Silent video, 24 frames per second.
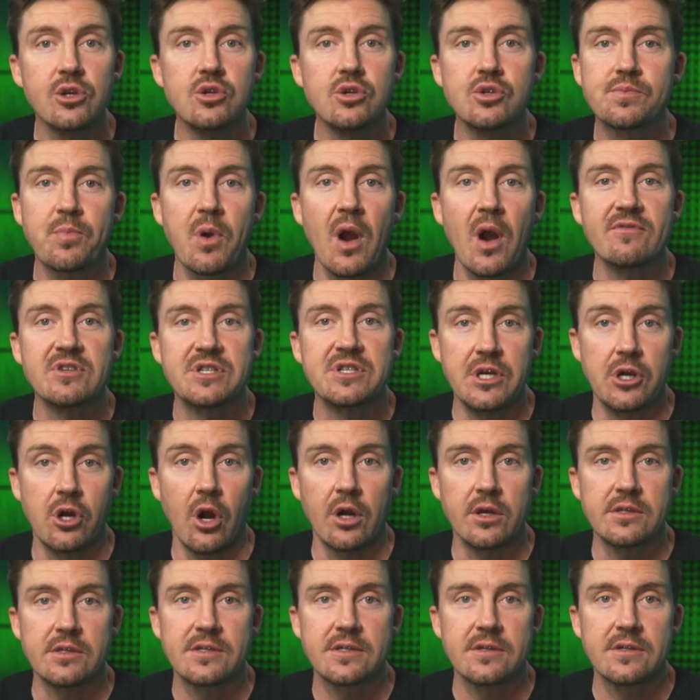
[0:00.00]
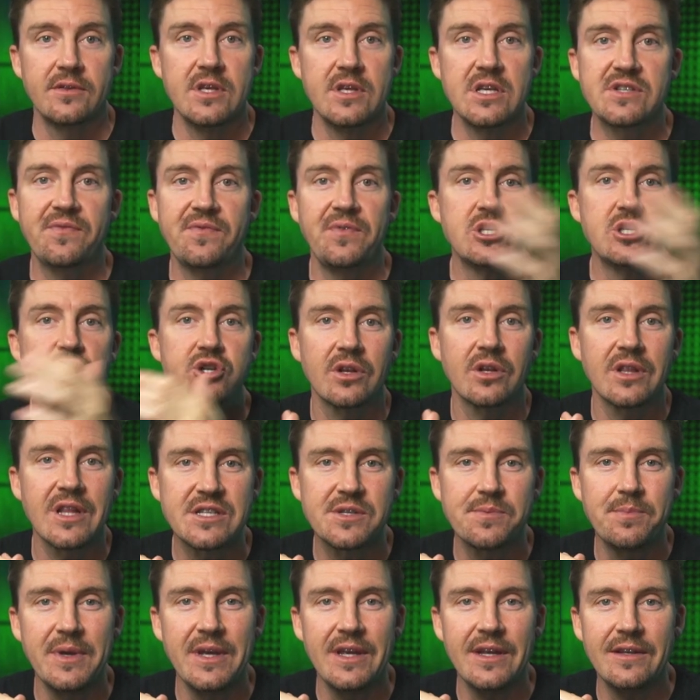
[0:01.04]
use privacy cards. This feature
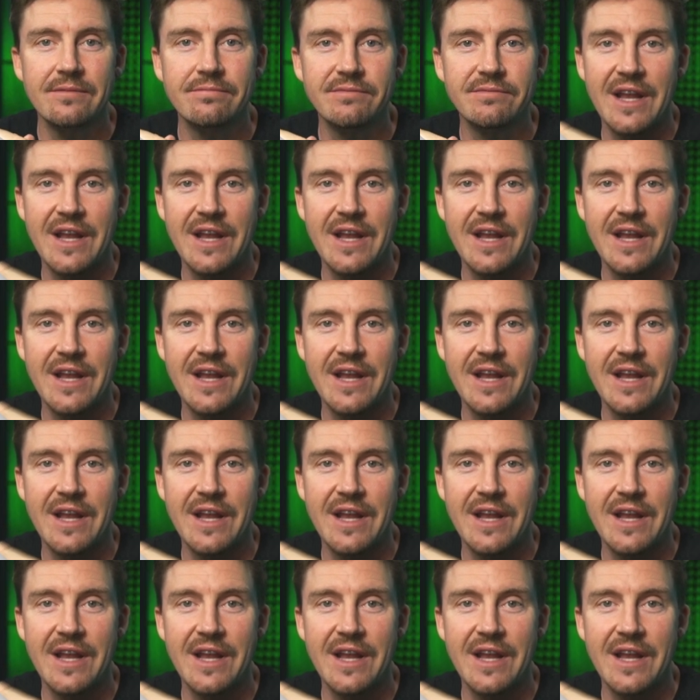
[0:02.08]
lets me